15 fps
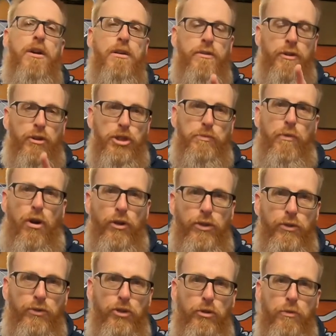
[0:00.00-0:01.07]
that are small
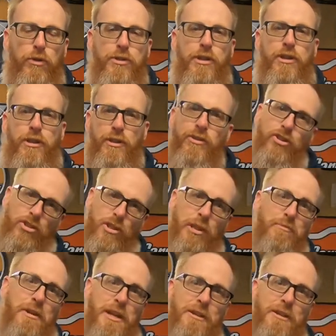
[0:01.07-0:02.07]
YouTubers just like me.